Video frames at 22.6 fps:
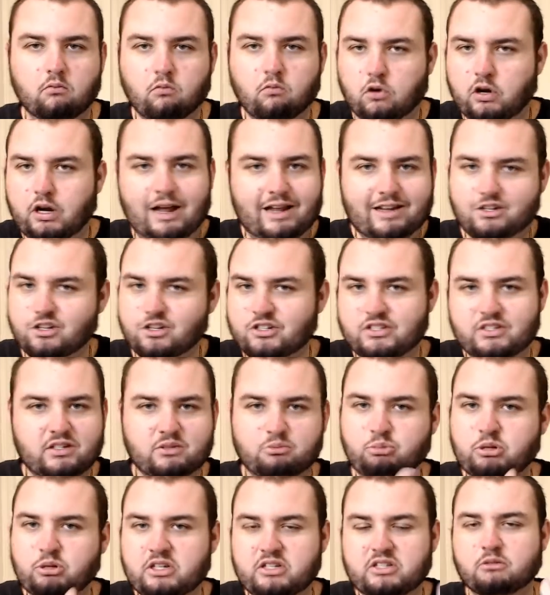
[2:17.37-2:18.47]
We're not just this
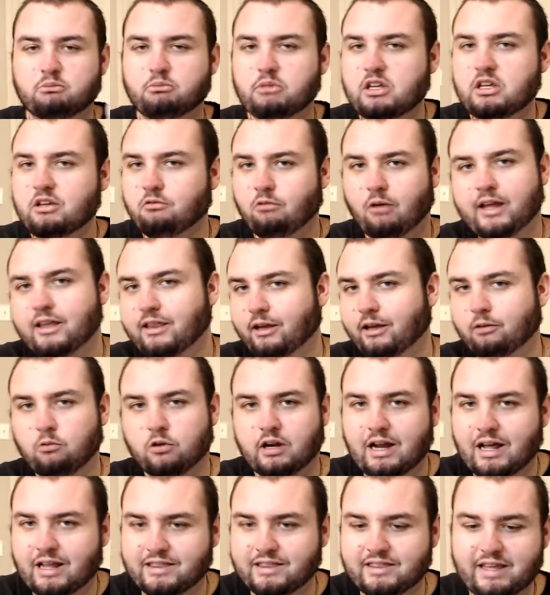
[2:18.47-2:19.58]
piece of meat, right? Like, we're
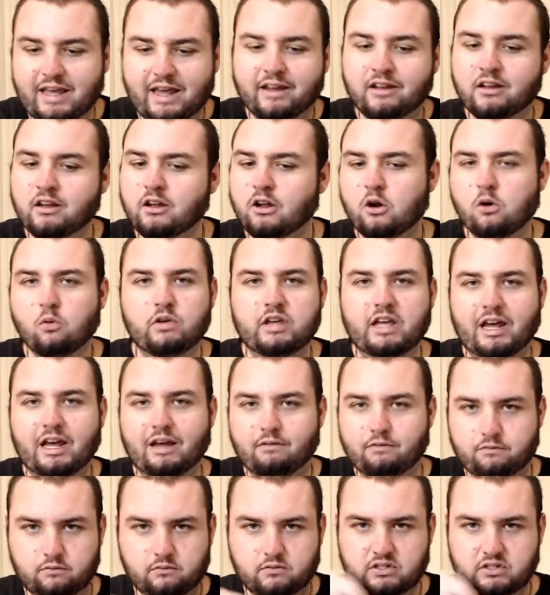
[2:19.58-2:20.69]
not that. We
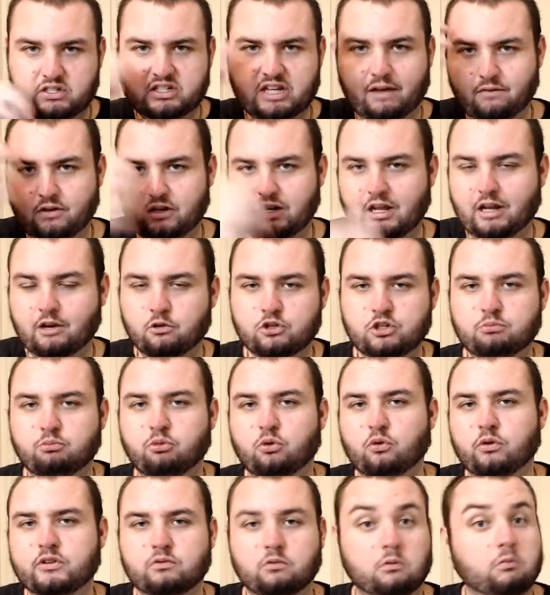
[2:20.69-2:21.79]
have 7 energy
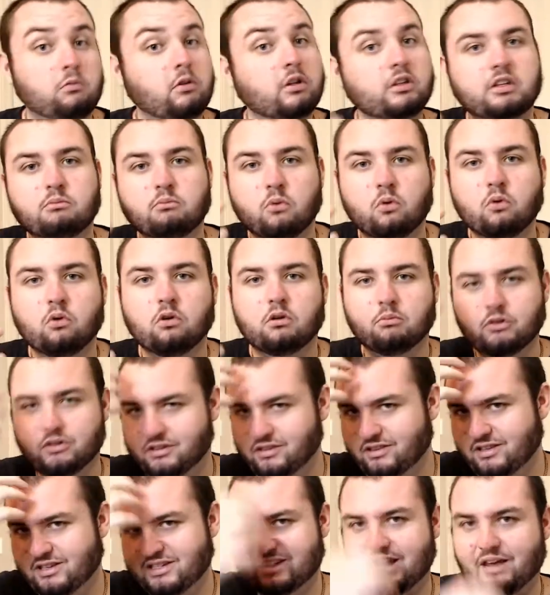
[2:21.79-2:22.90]
points. Well, really more,
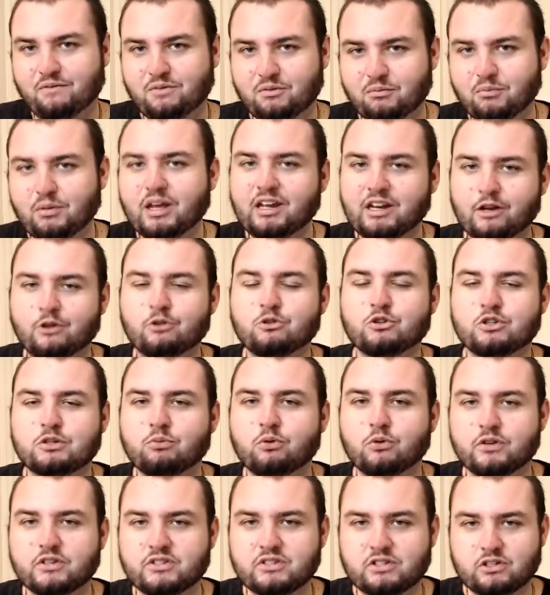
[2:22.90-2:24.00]
but the 7 main energy
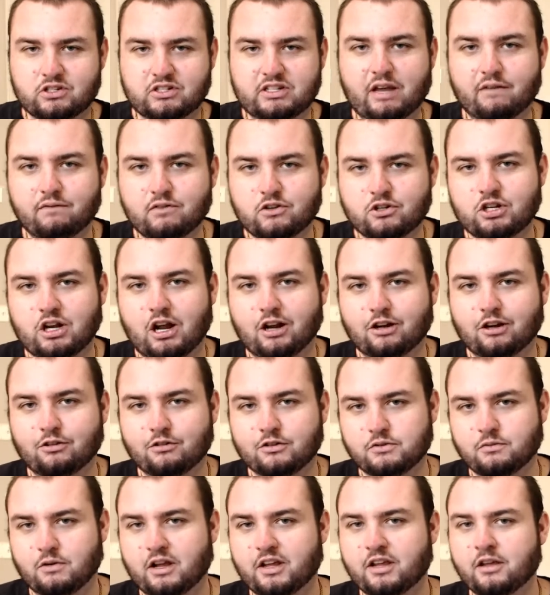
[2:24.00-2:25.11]
points, there's 7
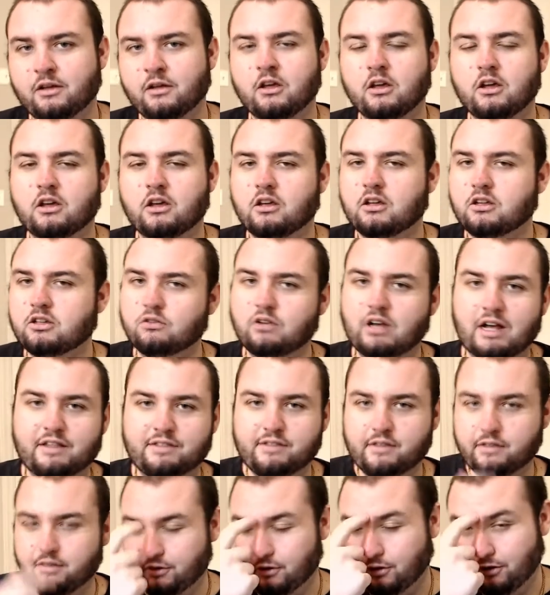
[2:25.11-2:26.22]
chakras, right? You got
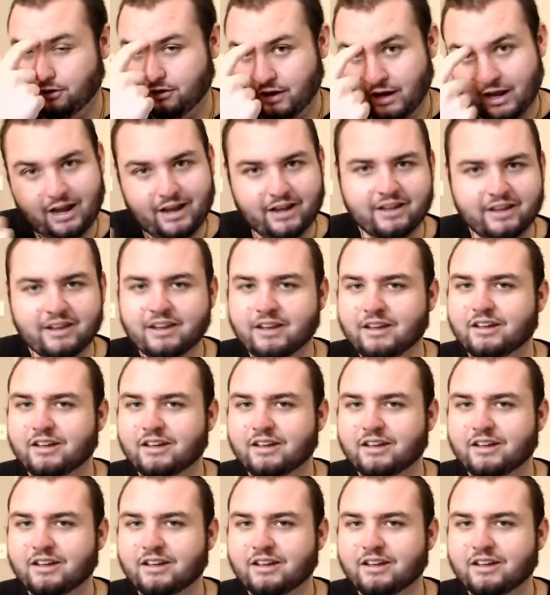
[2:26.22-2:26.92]
the third eye.